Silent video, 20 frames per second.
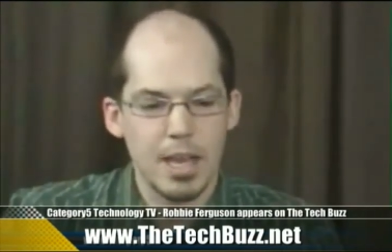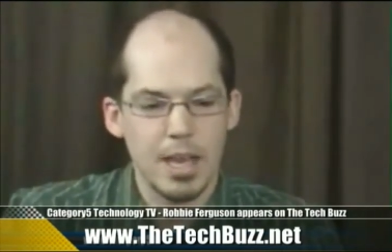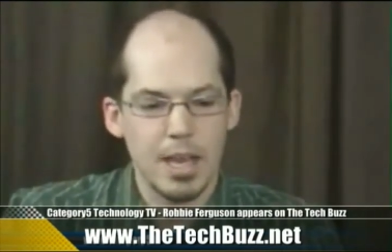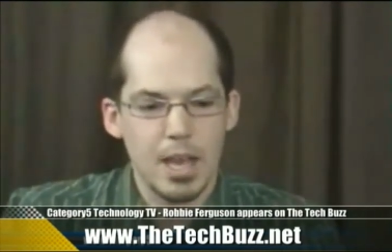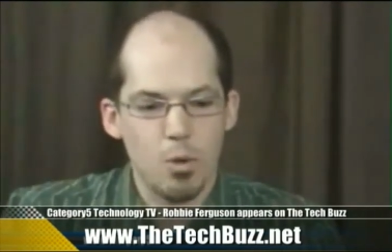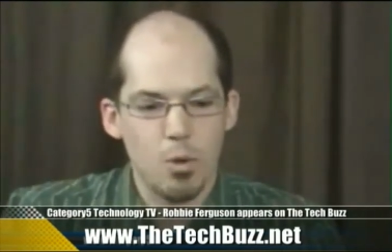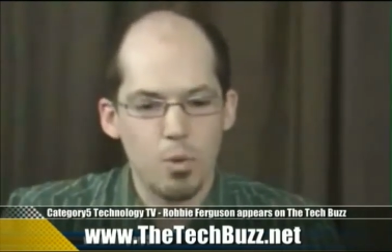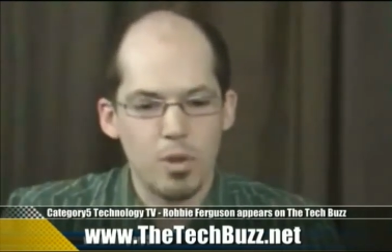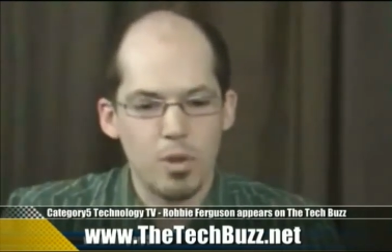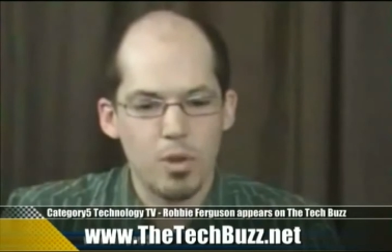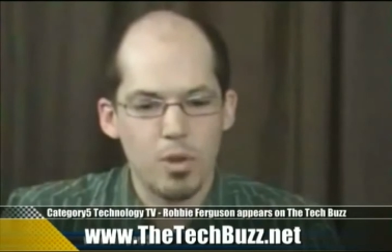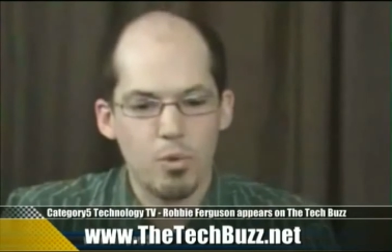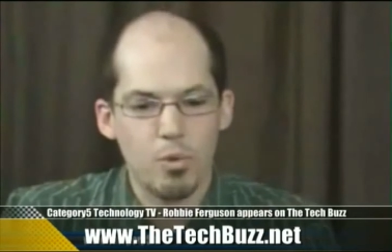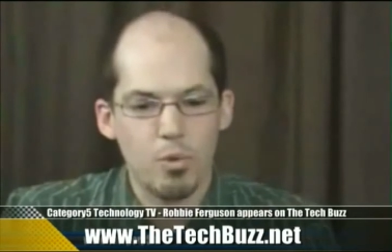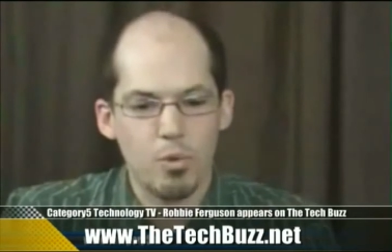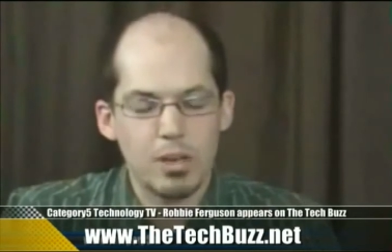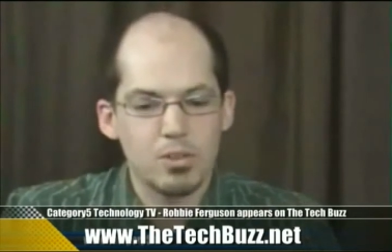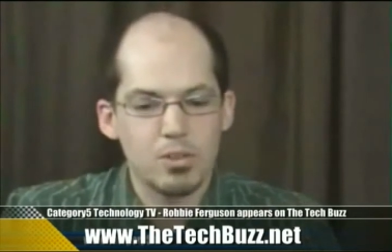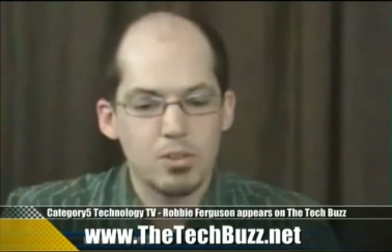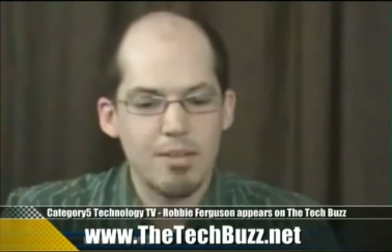Mm-hmm. With
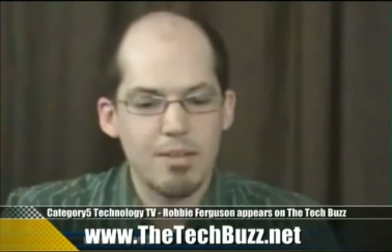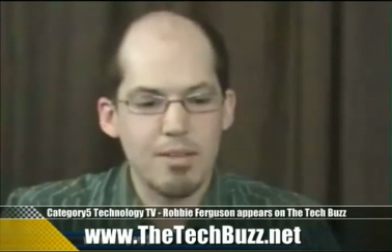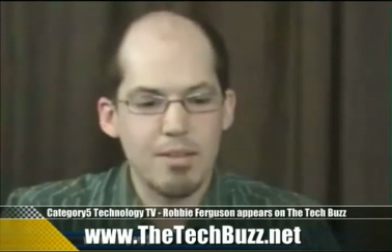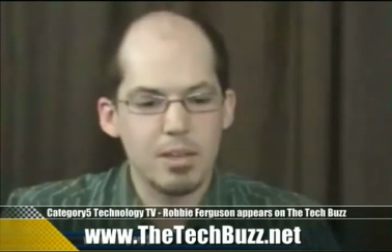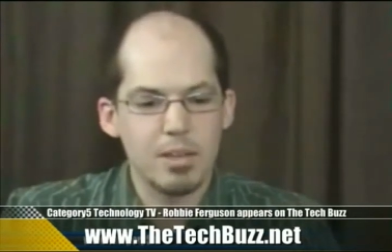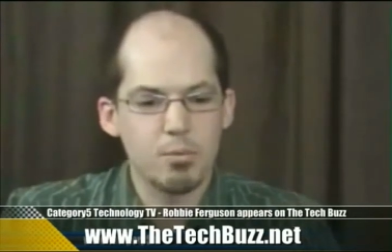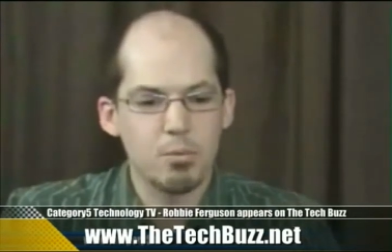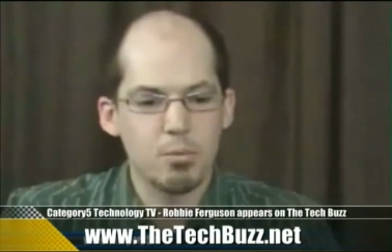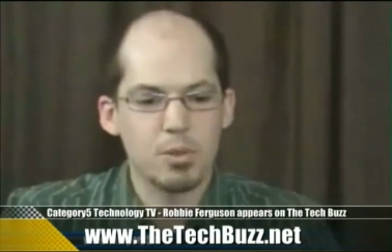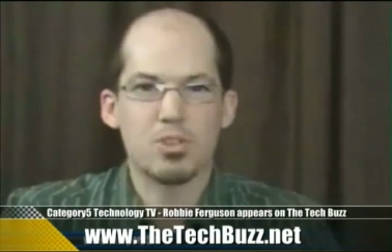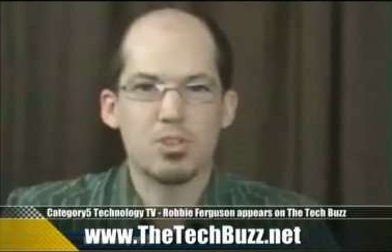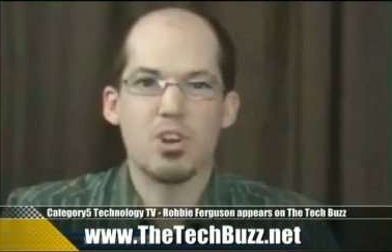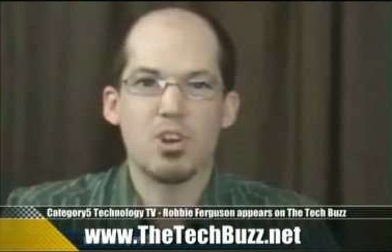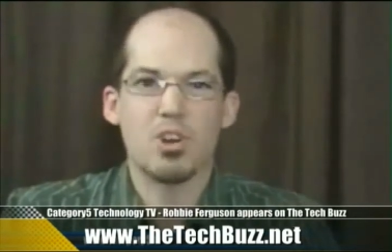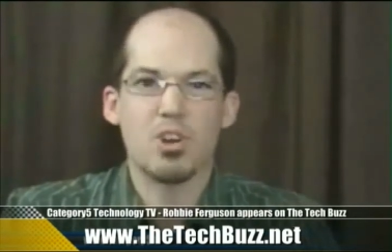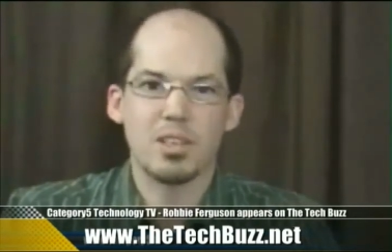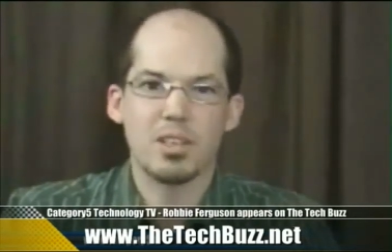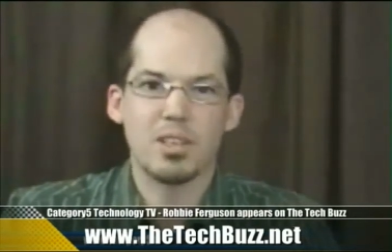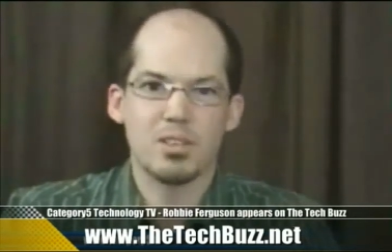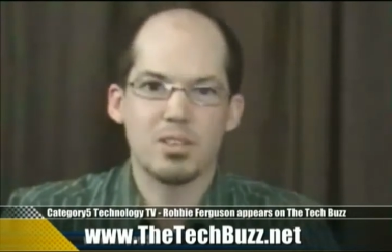Windows 7, we're
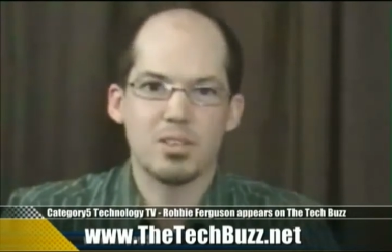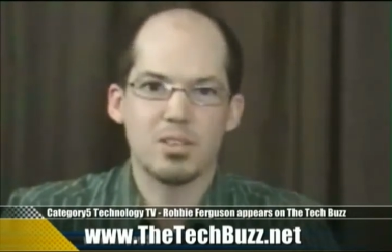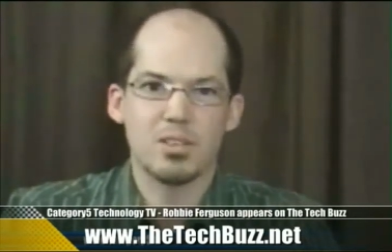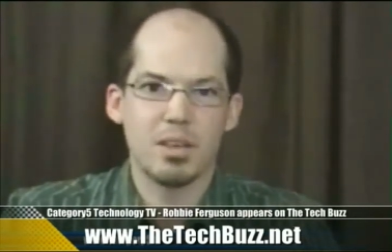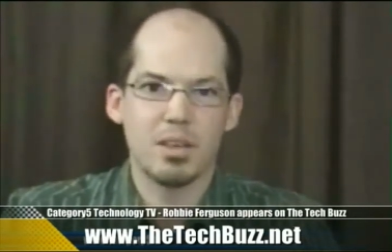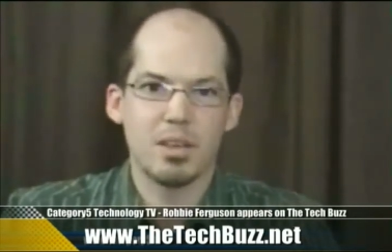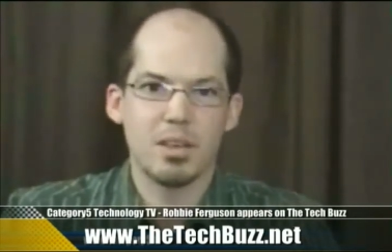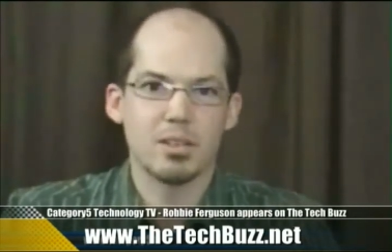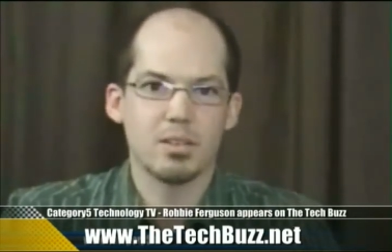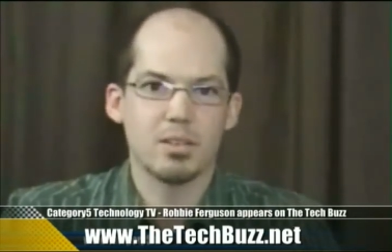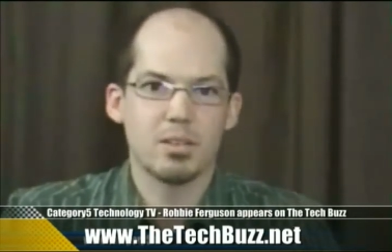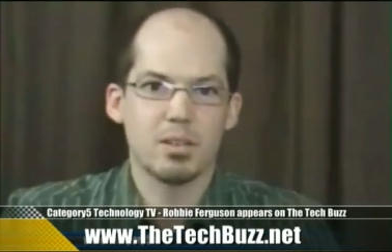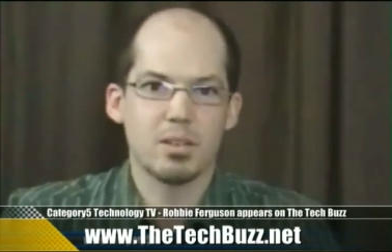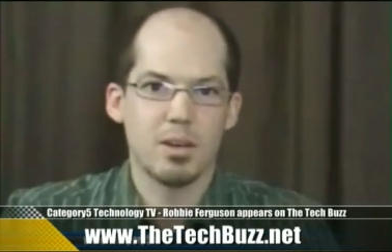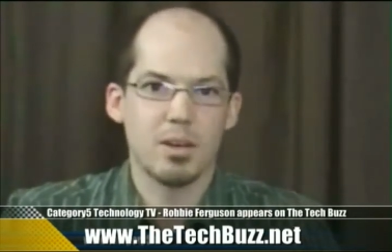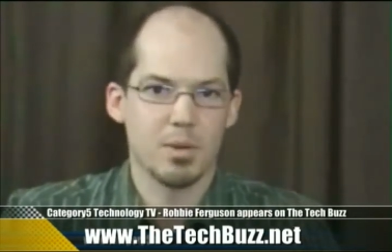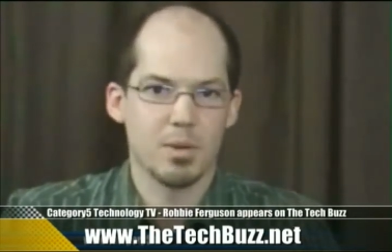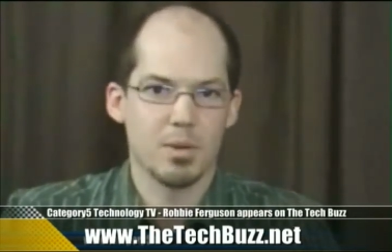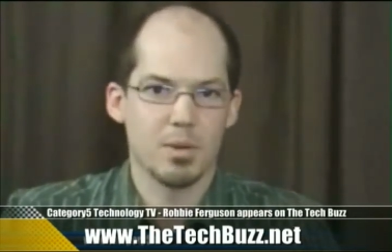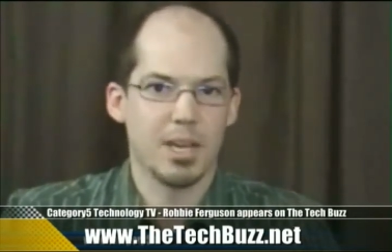starting to see things
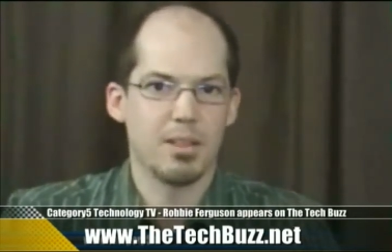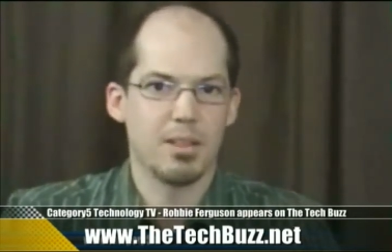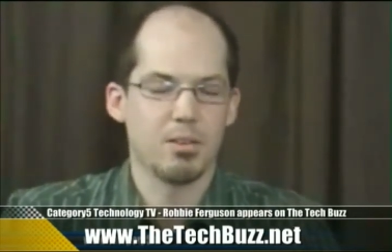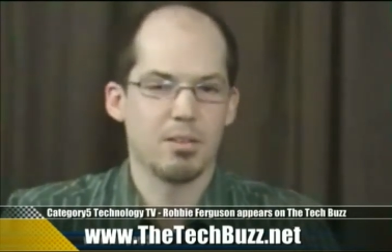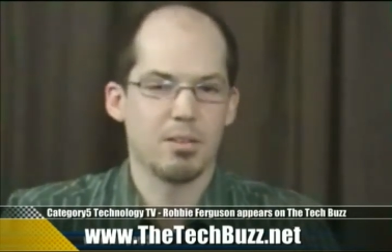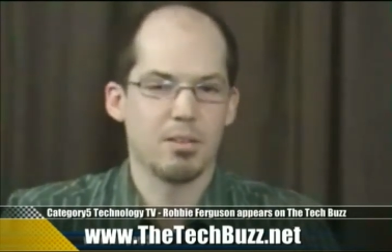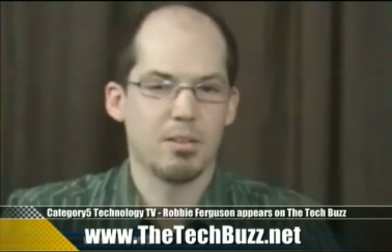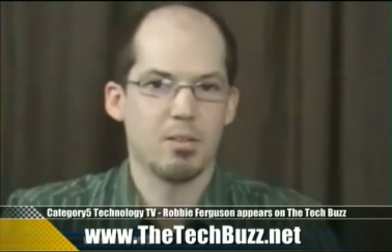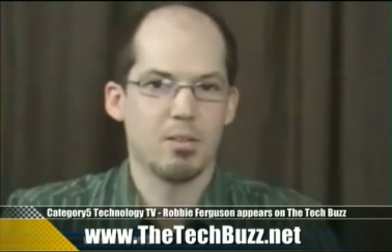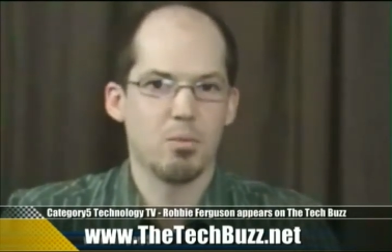come together.